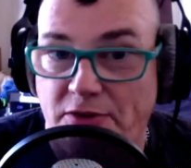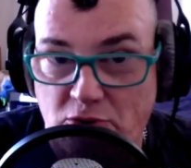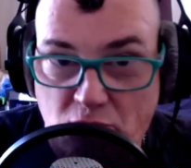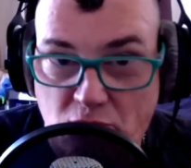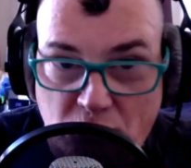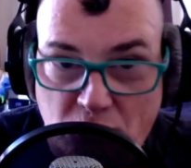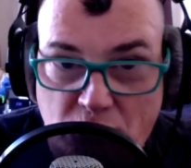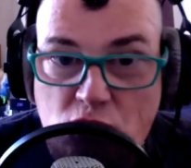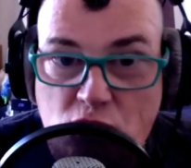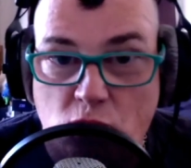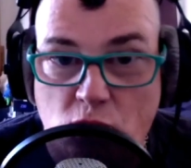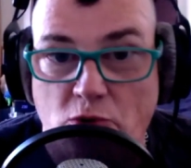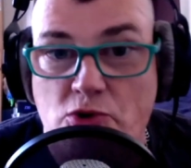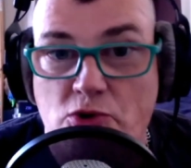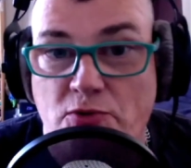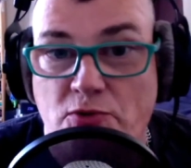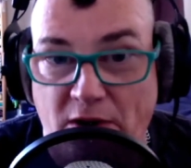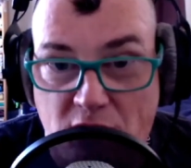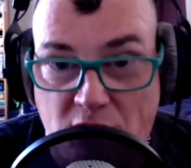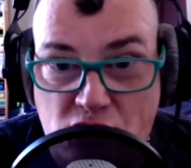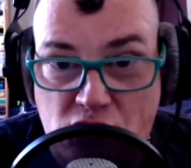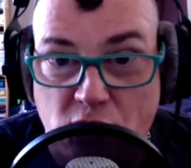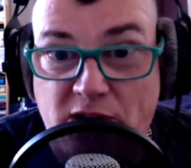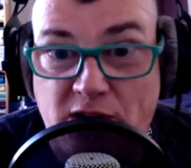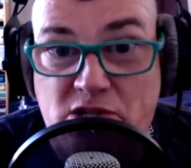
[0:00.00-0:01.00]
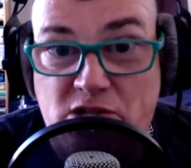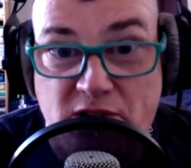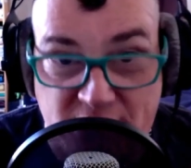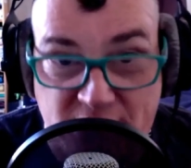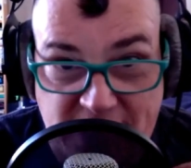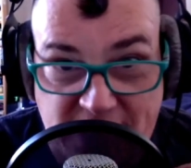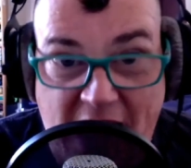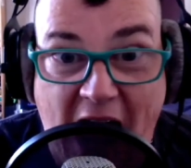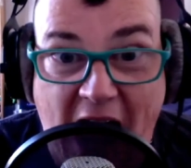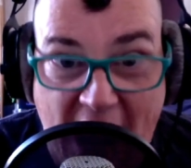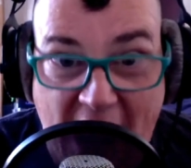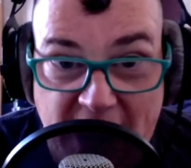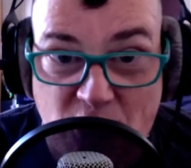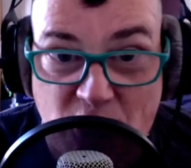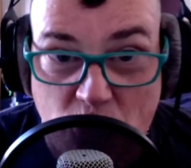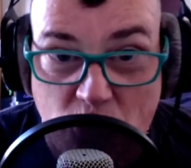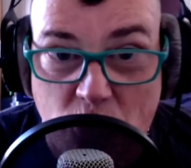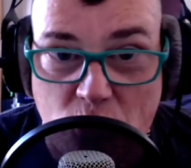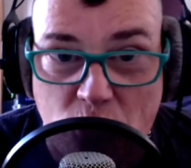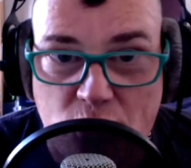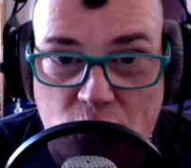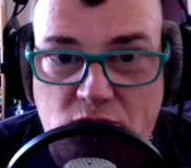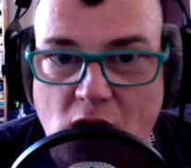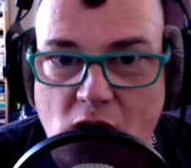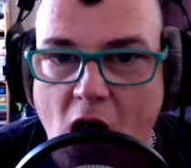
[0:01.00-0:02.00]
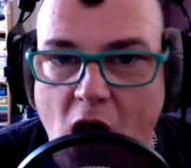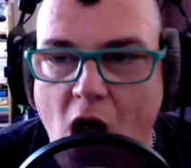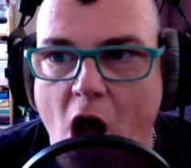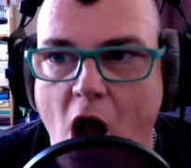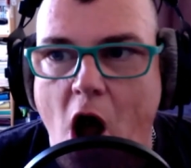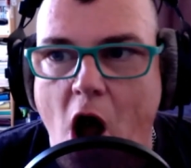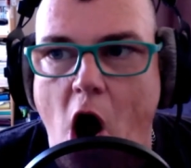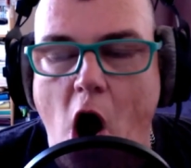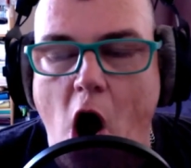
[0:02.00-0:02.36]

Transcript: the two generations that I used